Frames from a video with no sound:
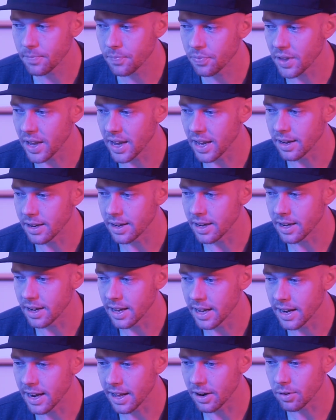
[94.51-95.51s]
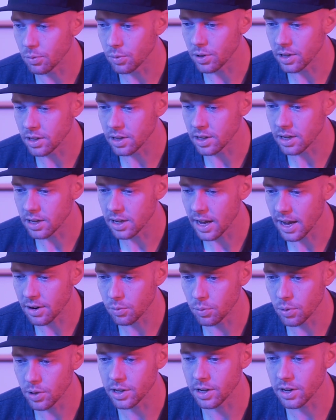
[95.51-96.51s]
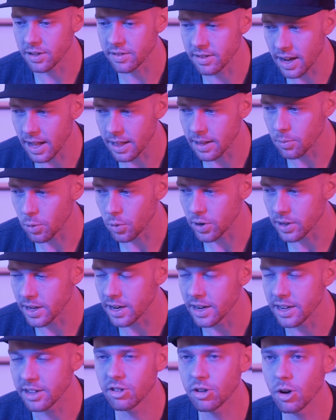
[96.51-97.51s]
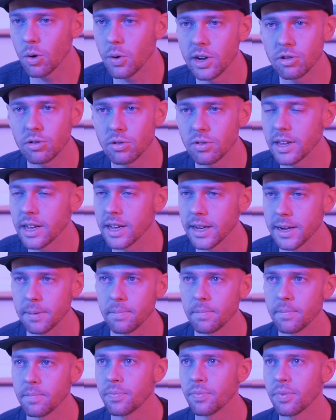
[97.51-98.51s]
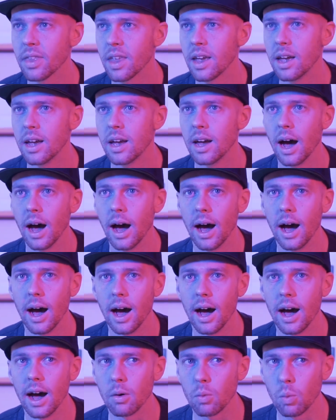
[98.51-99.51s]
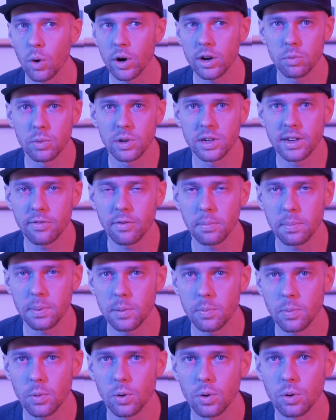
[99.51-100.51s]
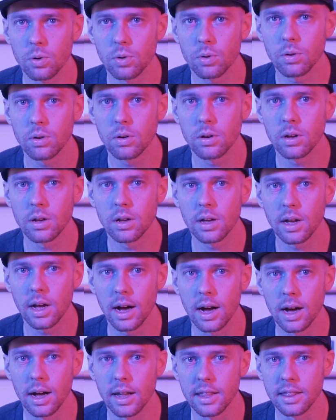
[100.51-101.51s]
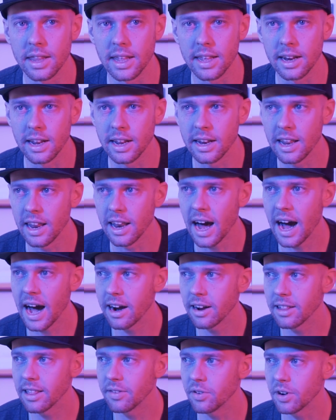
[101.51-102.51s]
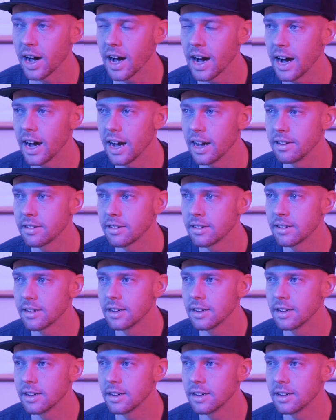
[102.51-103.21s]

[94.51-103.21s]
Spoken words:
and had a really good solid morning there. It's so interesting working with different people and then higher level guys,